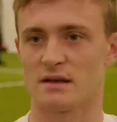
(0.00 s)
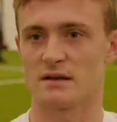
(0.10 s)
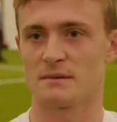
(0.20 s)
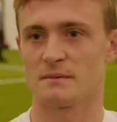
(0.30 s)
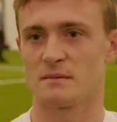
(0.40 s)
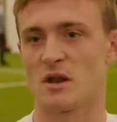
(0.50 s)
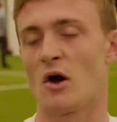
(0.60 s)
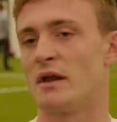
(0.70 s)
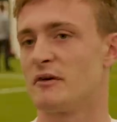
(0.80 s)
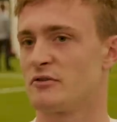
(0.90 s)
that
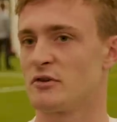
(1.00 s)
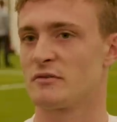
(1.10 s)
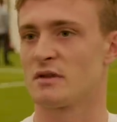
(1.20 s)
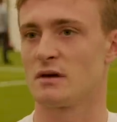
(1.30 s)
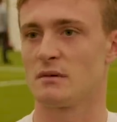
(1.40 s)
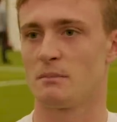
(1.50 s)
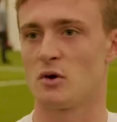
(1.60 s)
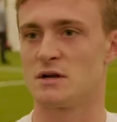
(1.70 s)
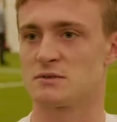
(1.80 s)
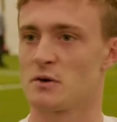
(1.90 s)
knowing a few of the
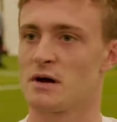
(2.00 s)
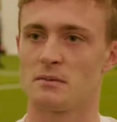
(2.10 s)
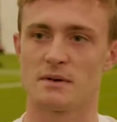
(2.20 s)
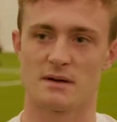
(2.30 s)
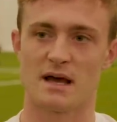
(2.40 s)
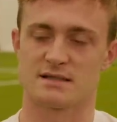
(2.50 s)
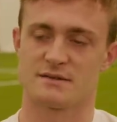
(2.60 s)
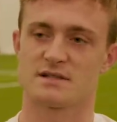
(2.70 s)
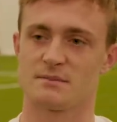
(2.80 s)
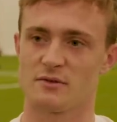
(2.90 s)
boys will help, as
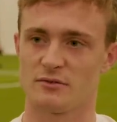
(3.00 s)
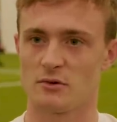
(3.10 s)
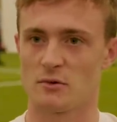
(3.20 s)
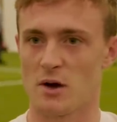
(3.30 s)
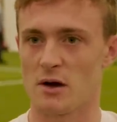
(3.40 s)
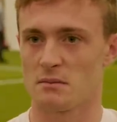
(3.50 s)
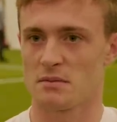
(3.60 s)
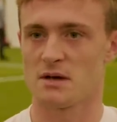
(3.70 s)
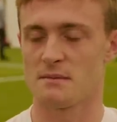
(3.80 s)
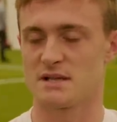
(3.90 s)
I've said before, will help
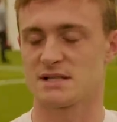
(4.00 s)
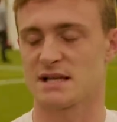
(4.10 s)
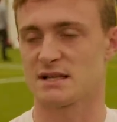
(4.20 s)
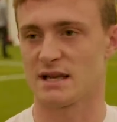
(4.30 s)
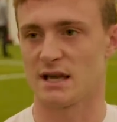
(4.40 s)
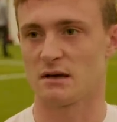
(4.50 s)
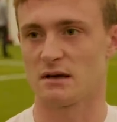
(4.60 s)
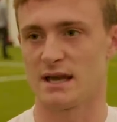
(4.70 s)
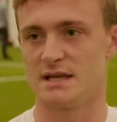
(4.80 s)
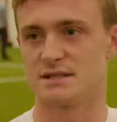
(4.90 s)
me settling
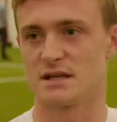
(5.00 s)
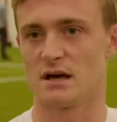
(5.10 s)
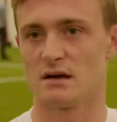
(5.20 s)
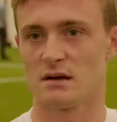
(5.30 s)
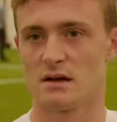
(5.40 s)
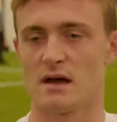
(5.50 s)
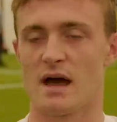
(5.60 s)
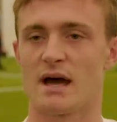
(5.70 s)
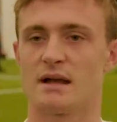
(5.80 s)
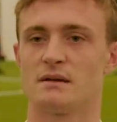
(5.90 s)
easier.
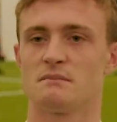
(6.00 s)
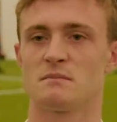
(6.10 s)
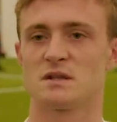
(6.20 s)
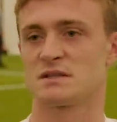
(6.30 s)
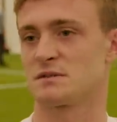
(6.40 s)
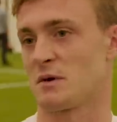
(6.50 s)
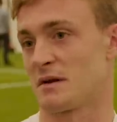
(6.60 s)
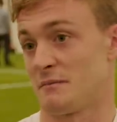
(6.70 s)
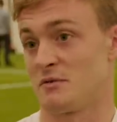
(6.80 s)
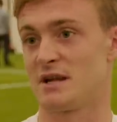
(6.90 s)
And it's just
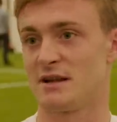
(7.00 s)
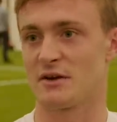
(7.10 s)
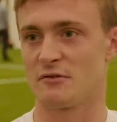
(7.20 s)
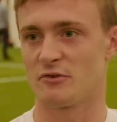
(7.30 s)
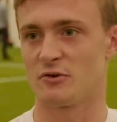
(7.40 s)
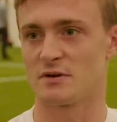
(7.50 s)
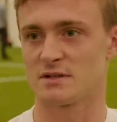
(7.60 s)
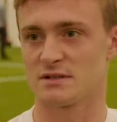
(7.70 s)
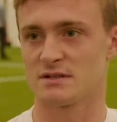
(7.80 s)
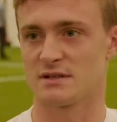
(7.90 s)
one I'm really looking forward
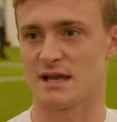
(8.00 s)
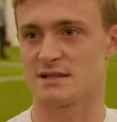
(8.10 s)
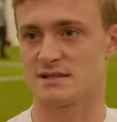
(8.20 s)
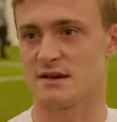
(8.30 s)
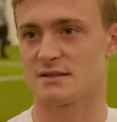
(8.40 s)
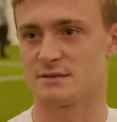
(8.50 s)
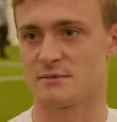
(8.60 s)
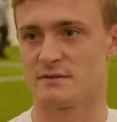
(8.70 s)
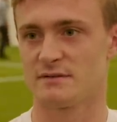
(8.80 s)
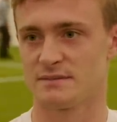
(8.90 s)
to. Get started with.